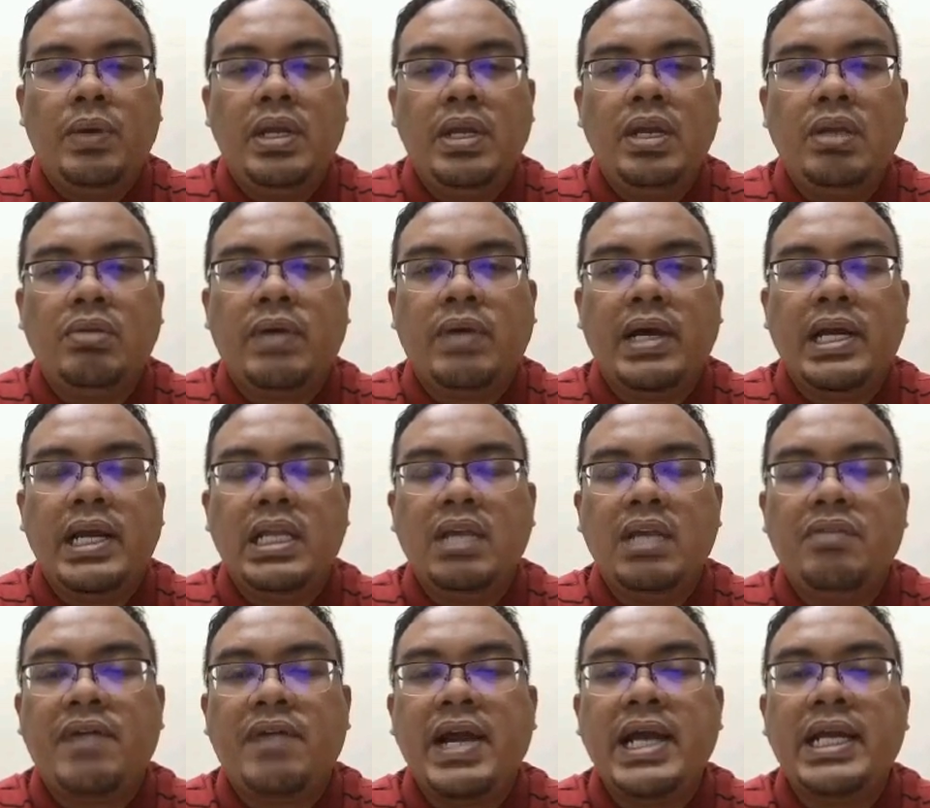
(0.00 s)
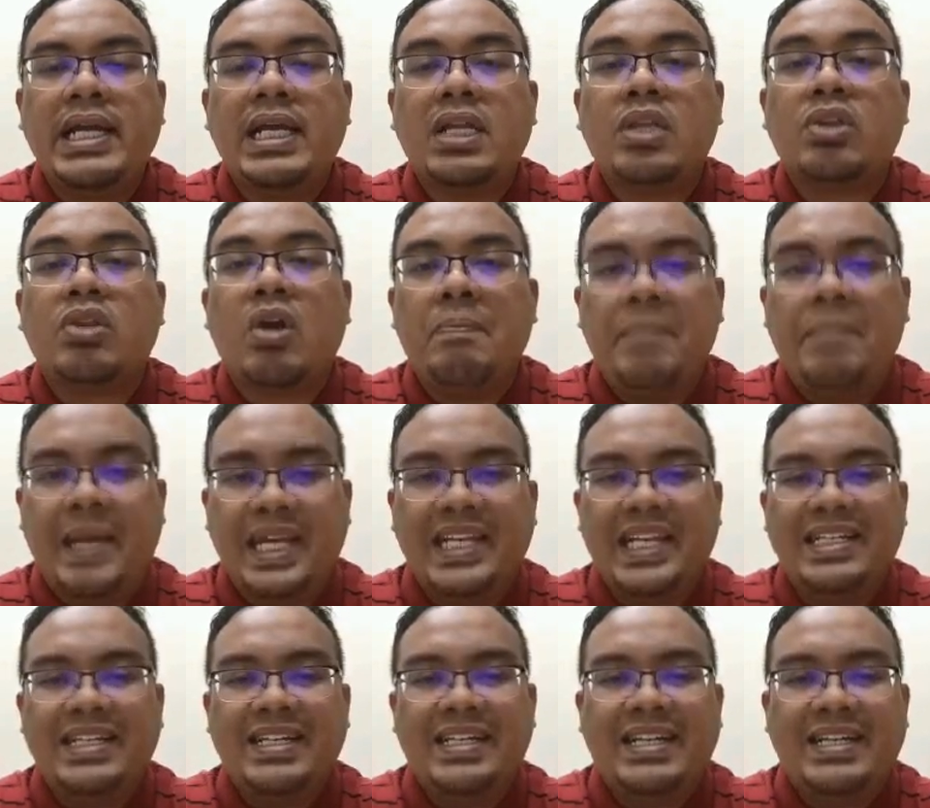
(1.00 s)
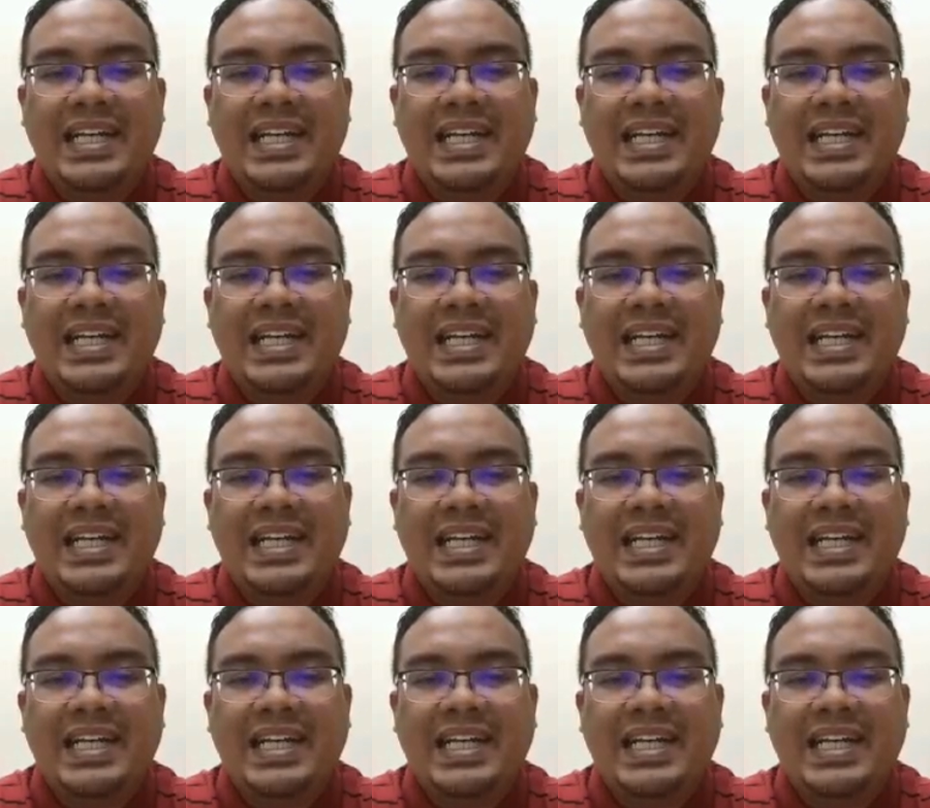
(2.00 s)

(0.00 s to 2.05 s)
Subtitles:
we need to identify the topic.